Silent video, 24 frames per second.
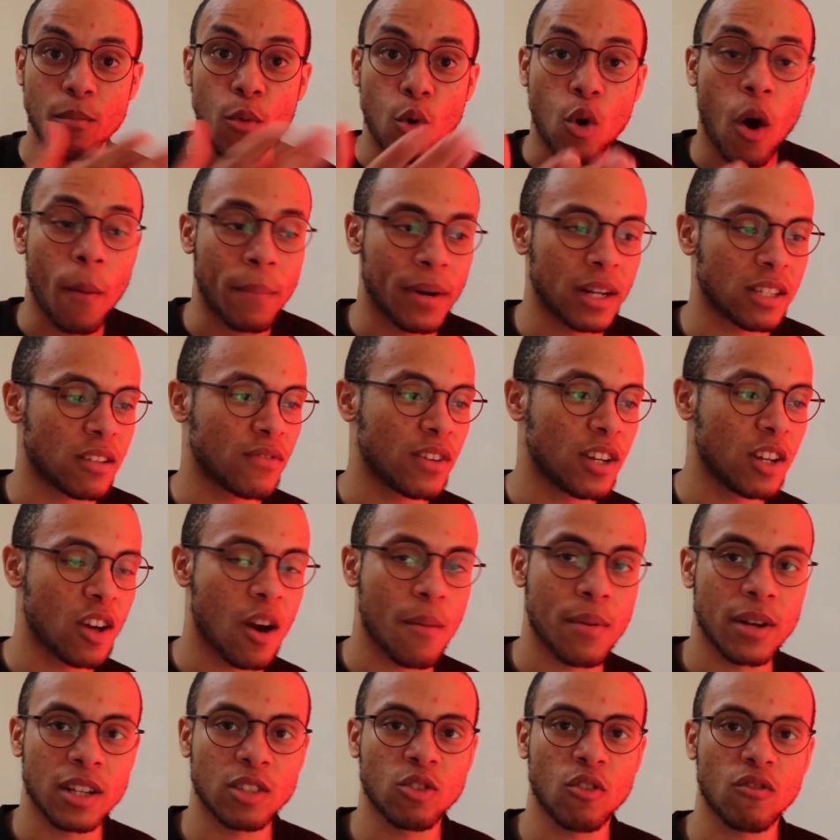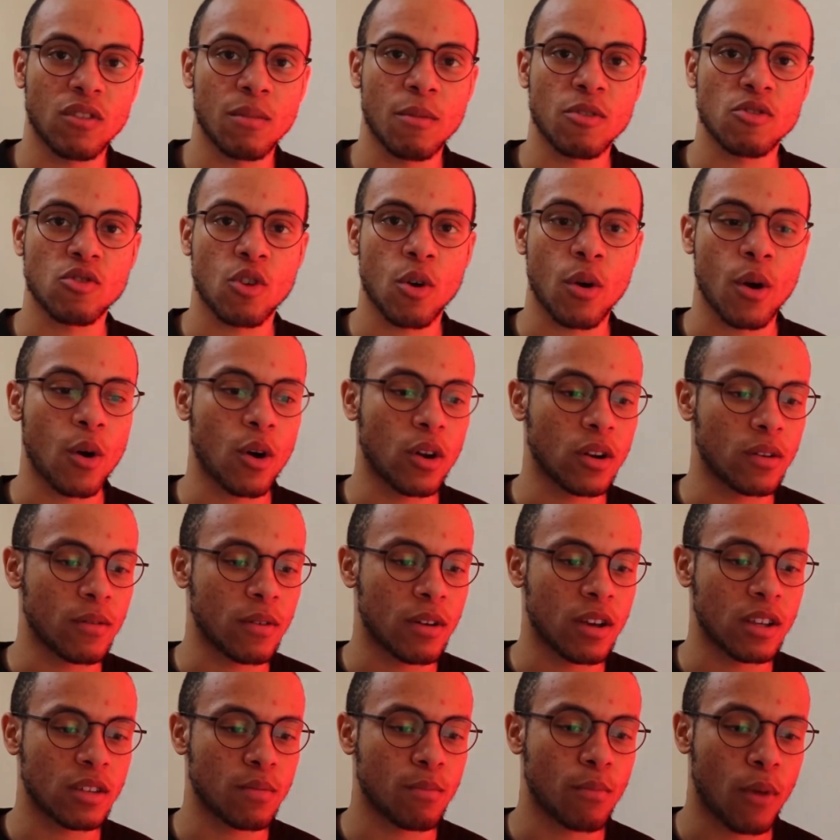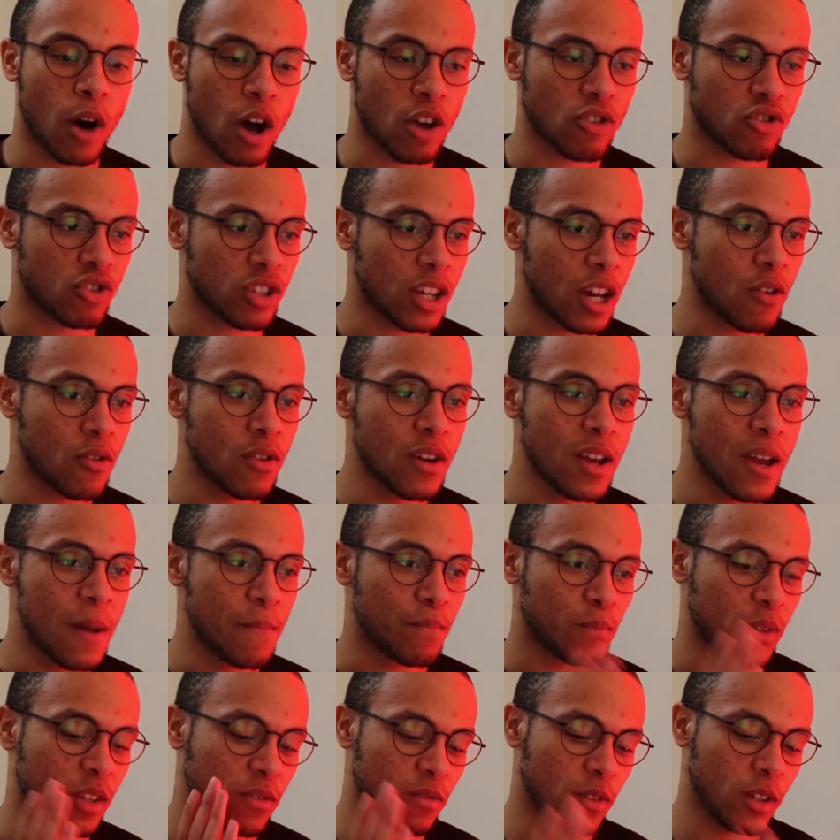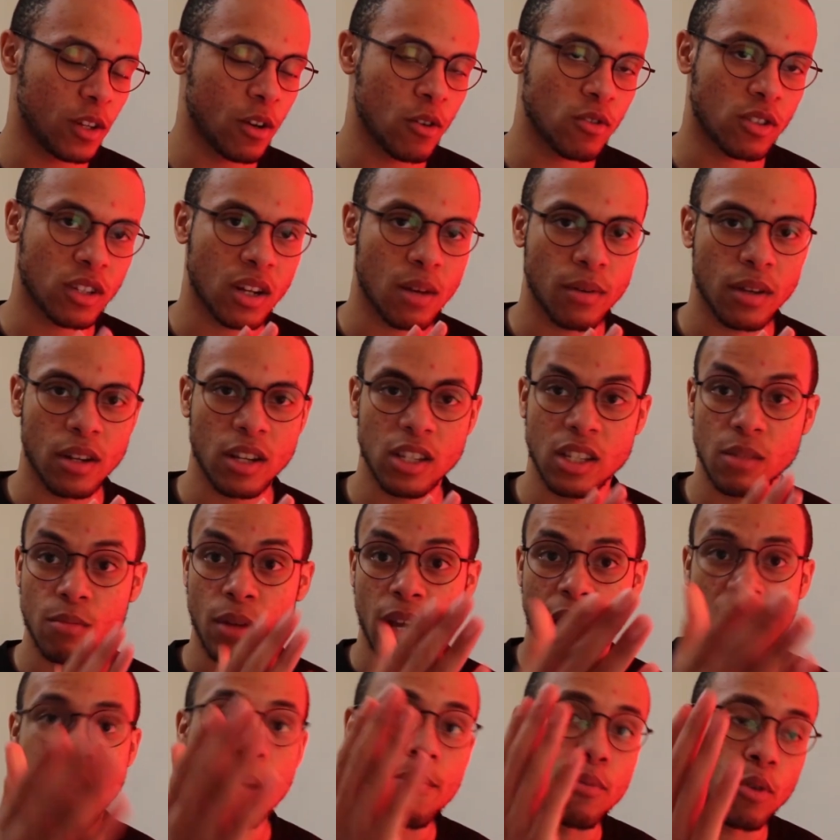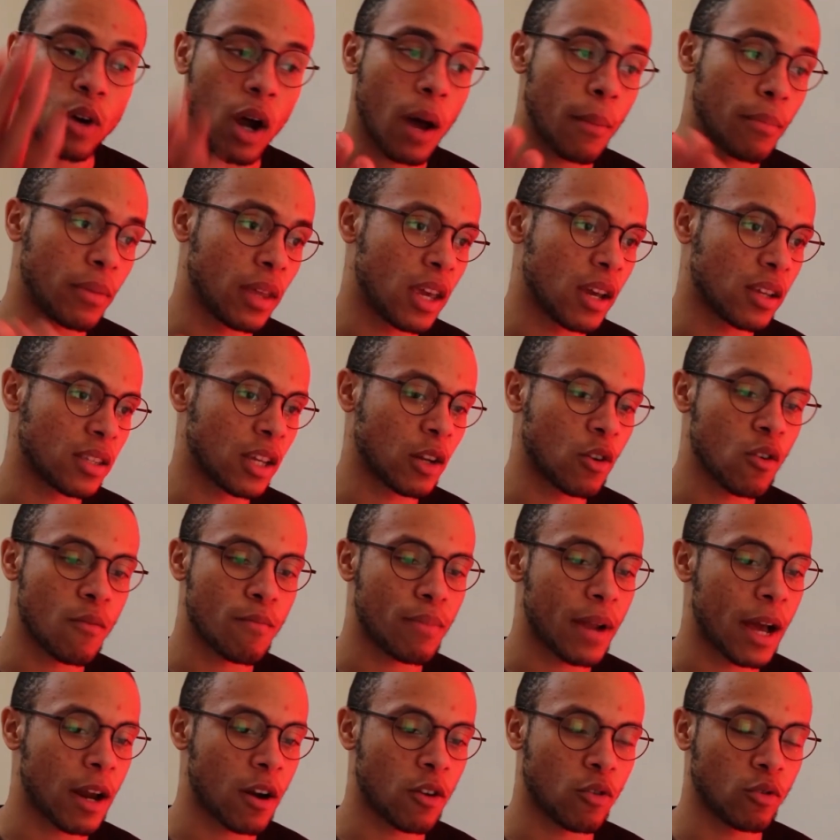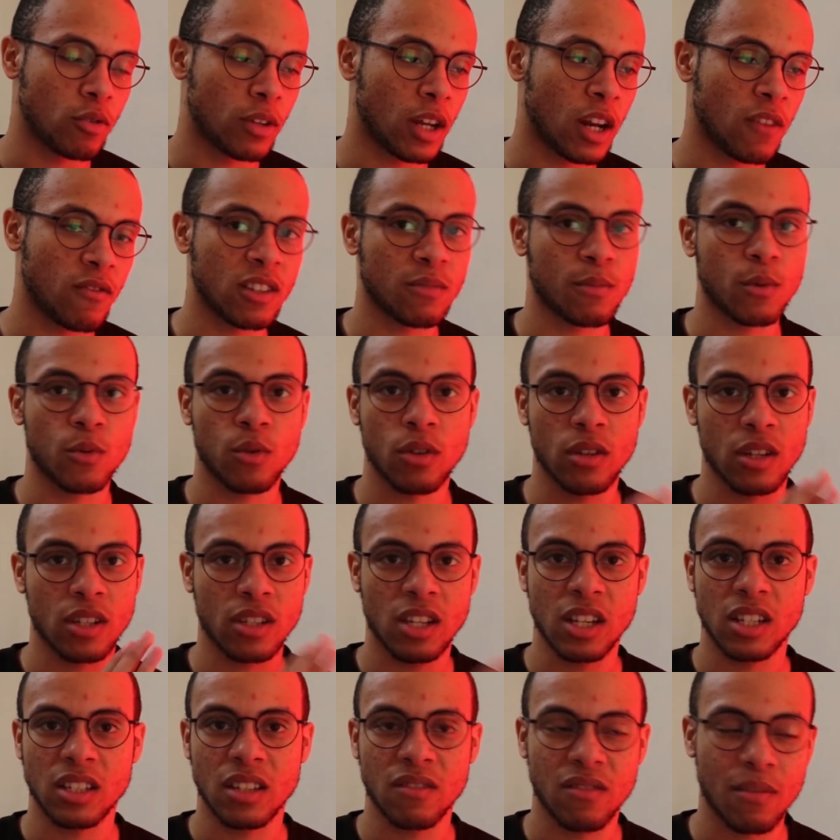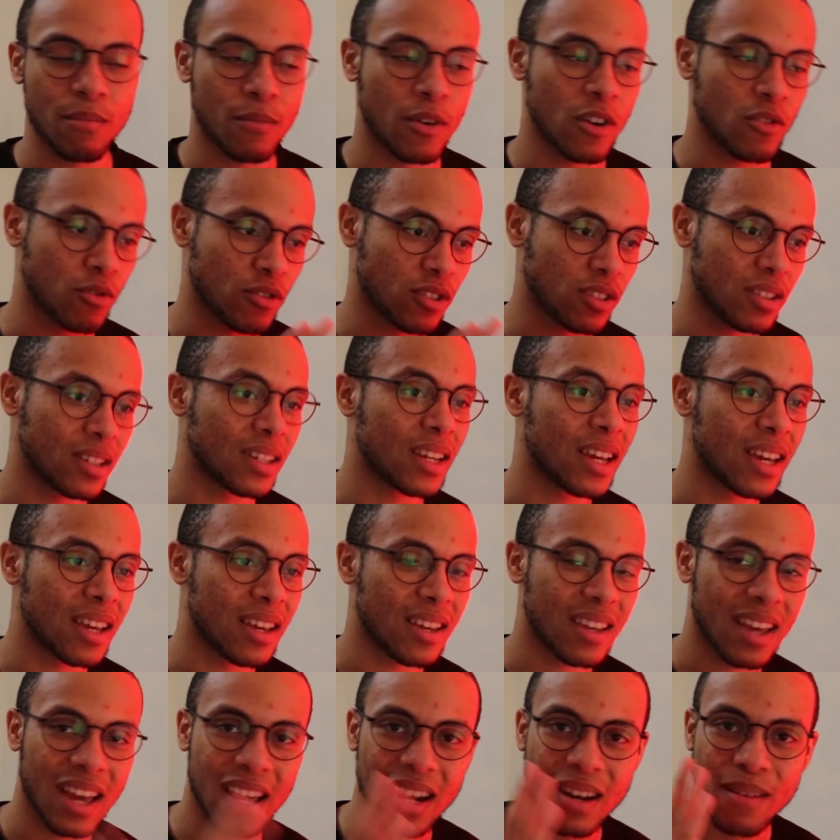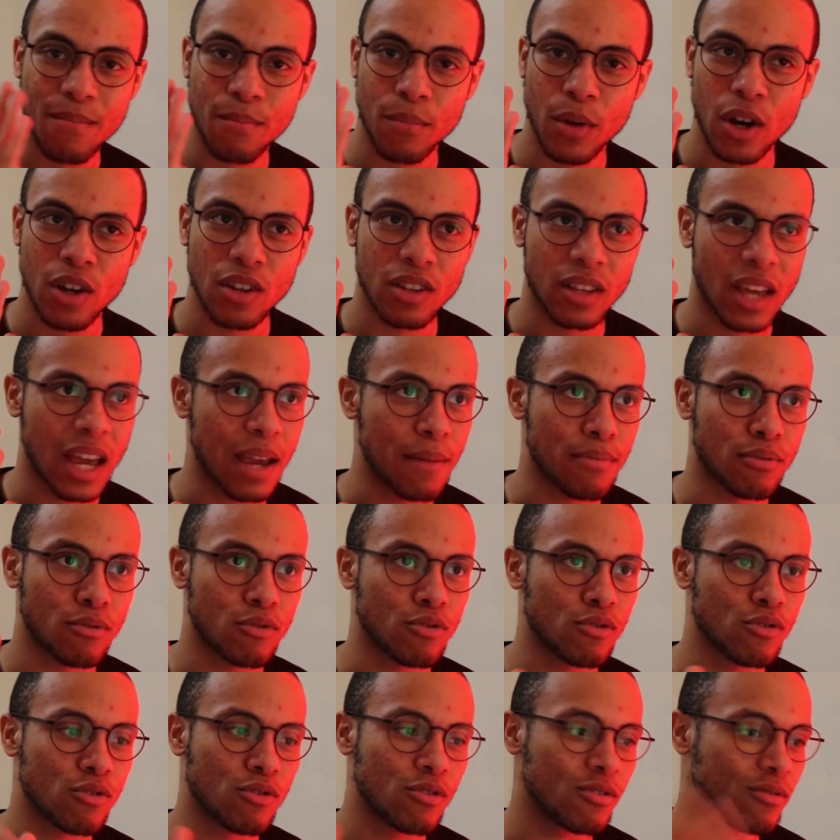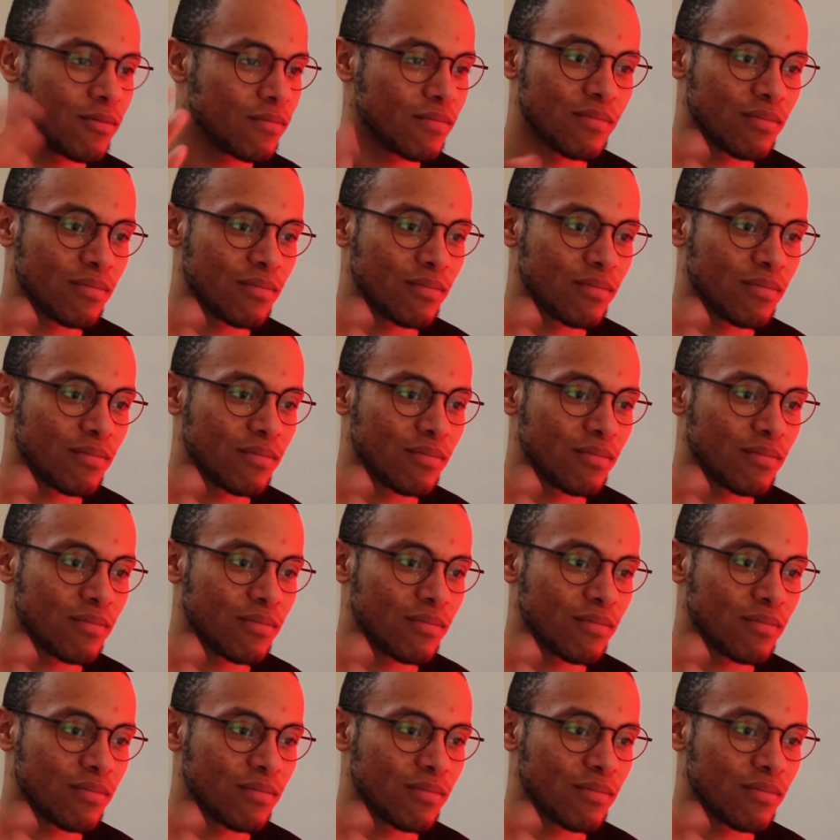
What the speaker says: comprehensive video, but there's not really much going on. It's March now. This video is going to be, this is my April update, because I don't plan on doing anything between the 16th of March, which is today, and April